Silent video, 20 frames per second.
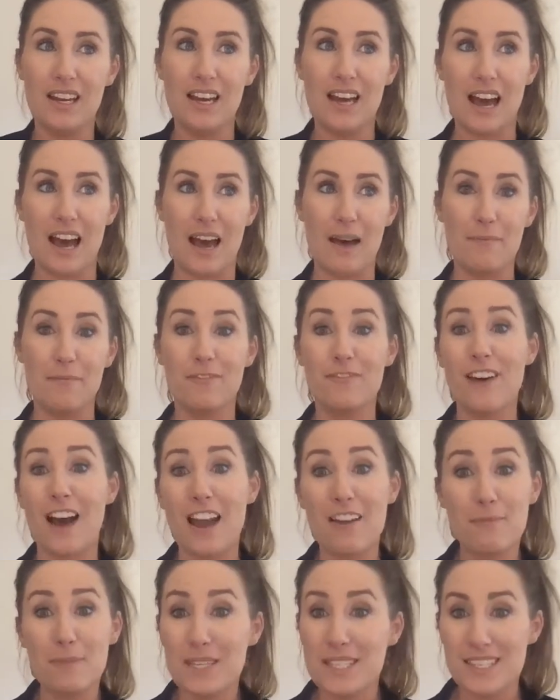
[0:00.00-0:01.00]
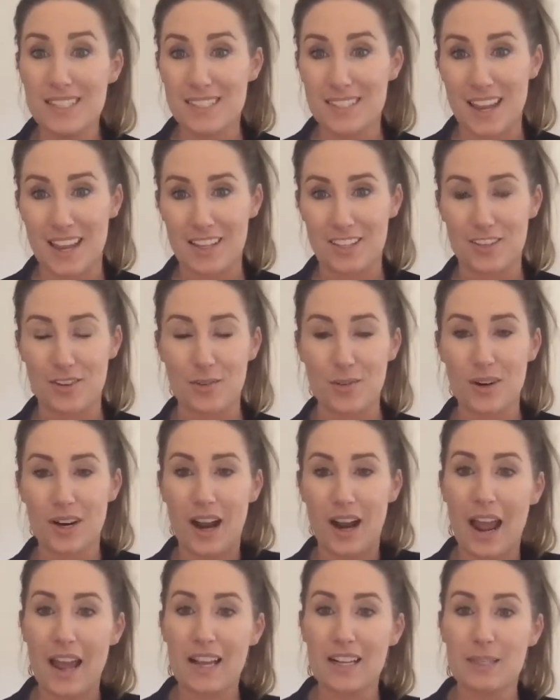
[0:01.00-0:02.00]
5 business days, or
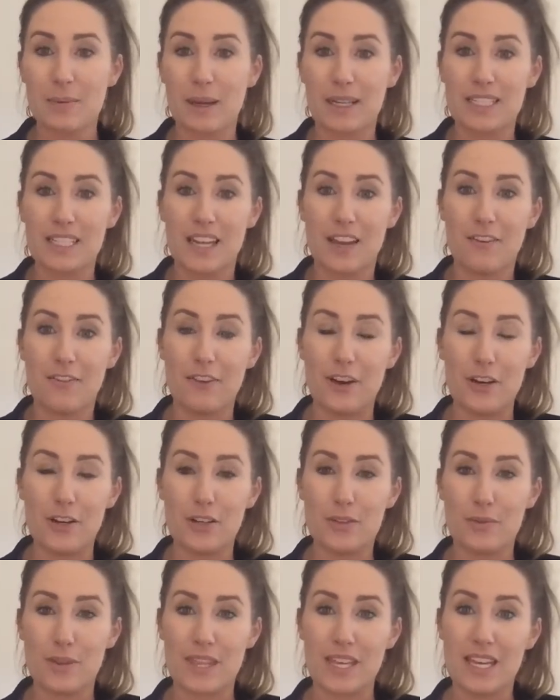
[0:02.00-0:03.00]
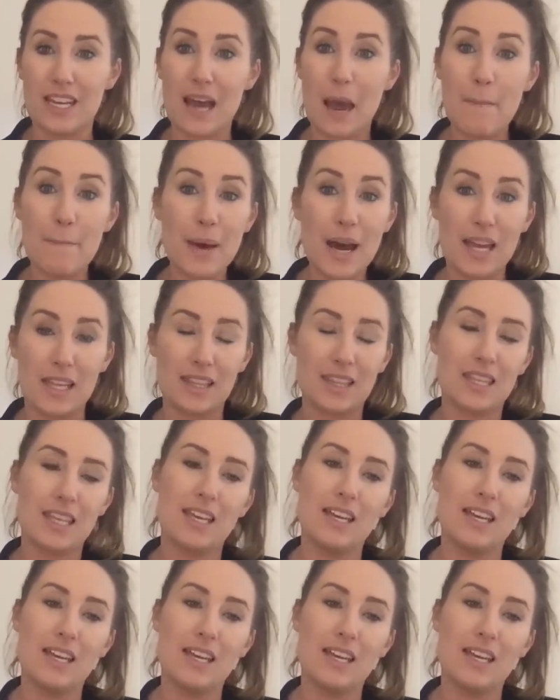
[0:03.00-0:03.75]
I expect to get photos within a month.